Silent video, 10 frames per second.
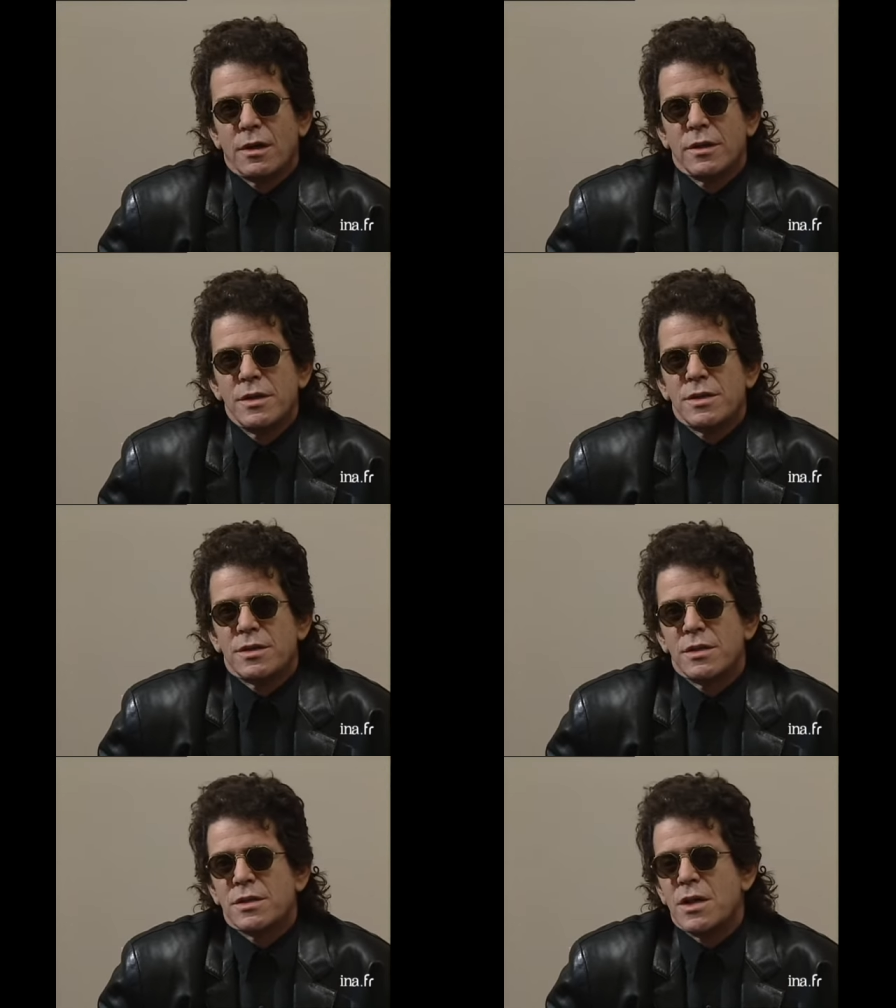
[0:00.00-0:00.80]
at
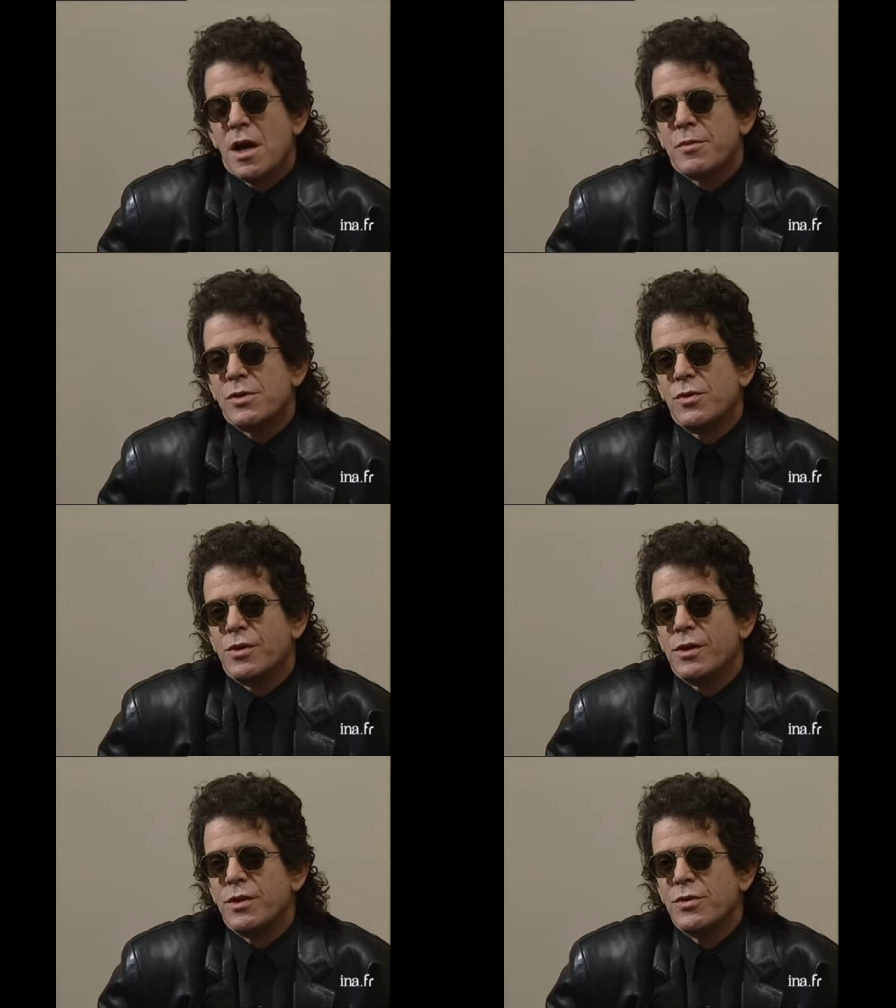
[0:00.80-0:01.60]
least it's an
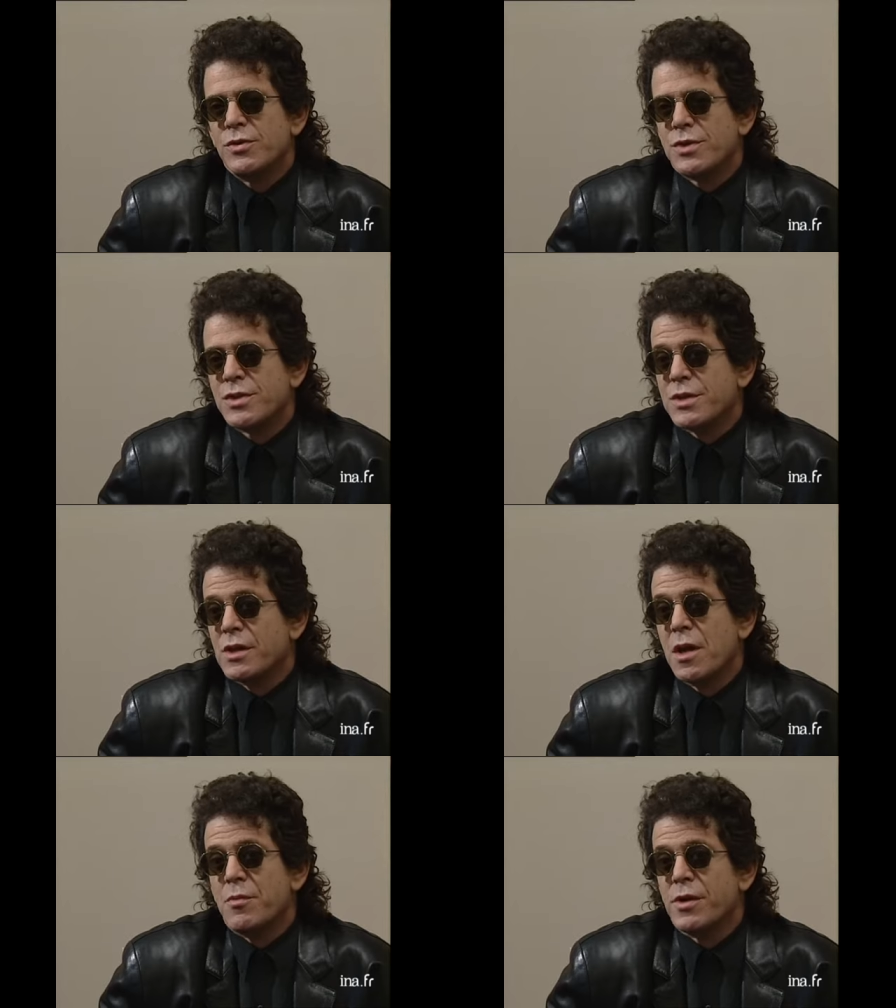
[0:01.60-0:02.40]
opportunity to use the
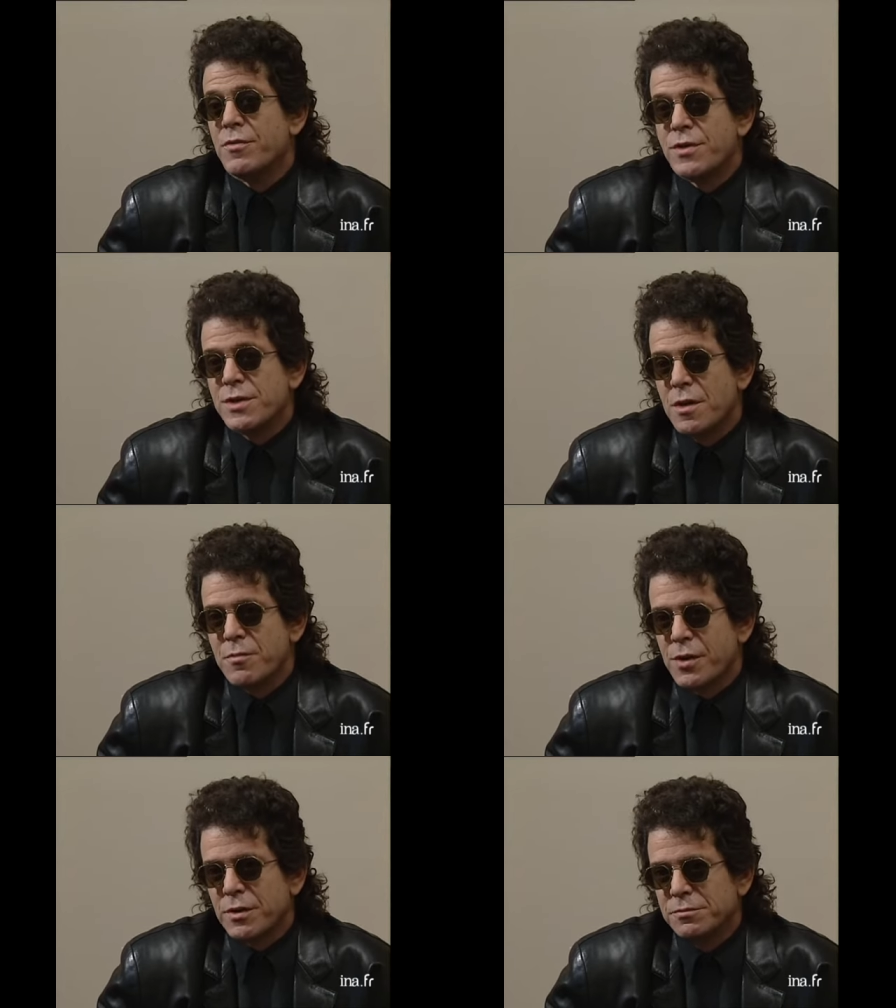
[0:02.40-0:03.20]
celebrity for
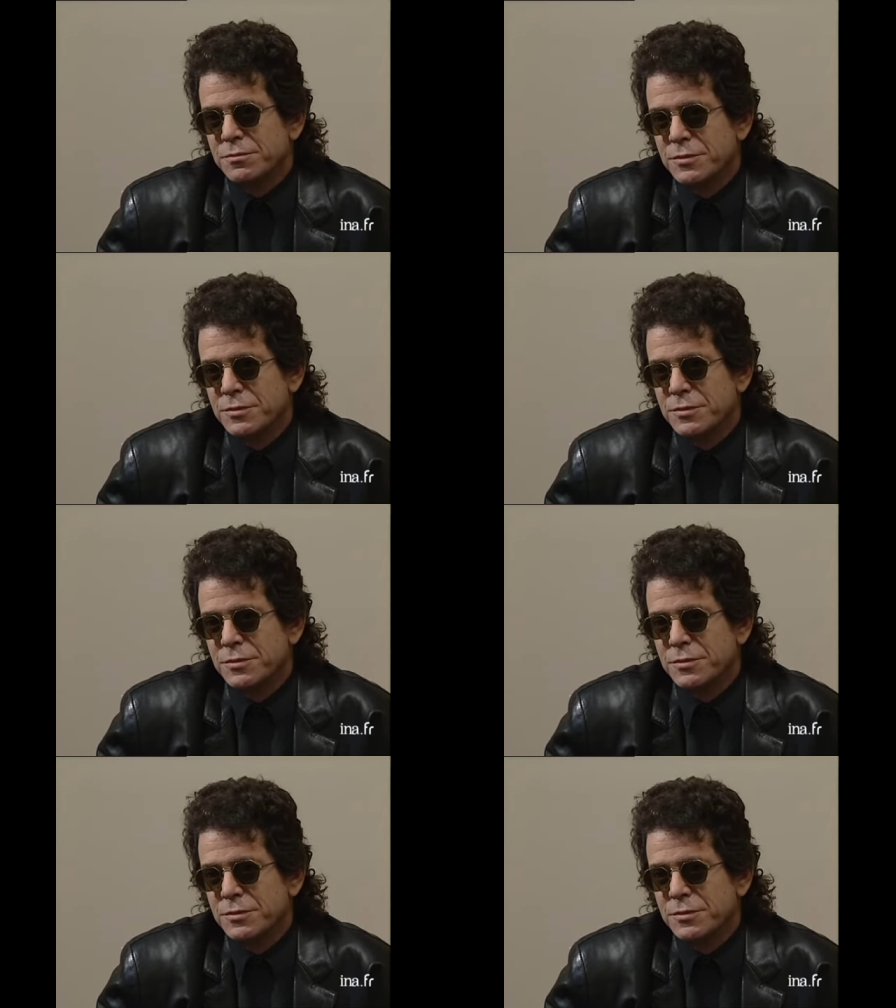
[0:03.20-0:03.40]
something.